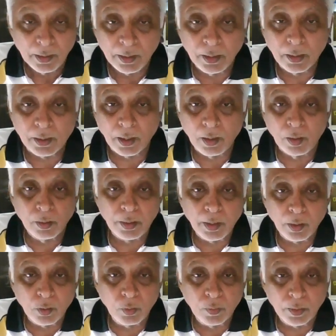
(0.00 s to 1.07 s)
He cannot
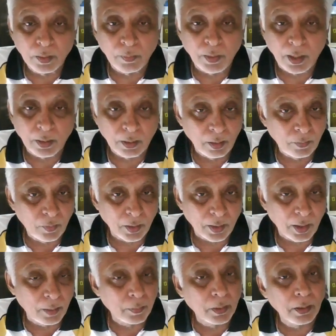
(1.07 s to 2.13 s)
take over the mantle of the
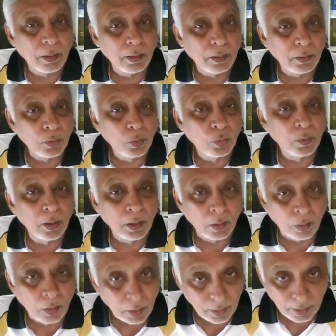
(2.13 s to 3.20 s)
captain. You will
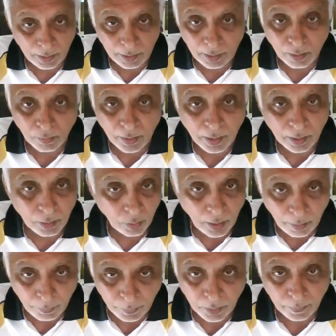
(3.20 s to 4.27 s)
not allow that to
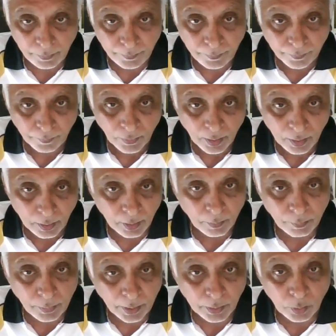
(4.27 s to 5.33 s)
happen.
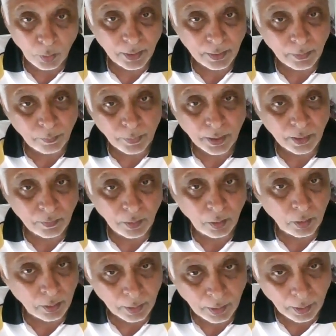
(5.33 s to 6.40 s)
You as umpire will
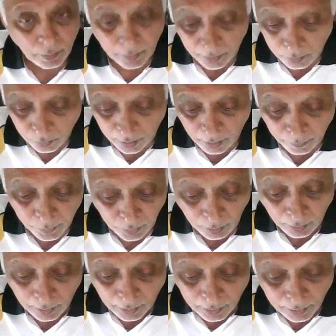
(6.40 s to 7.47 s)
not allow that to happen.
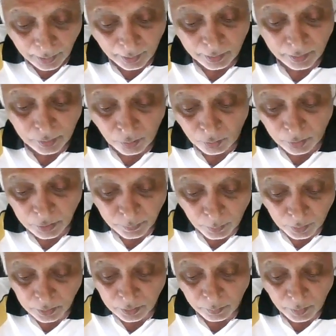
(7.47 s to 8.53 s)
That is your
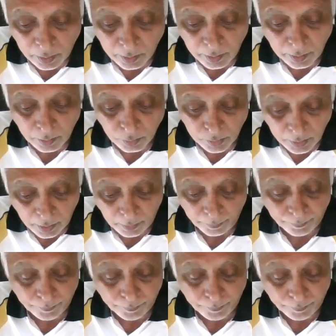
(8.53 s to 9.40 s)
responsibility to see.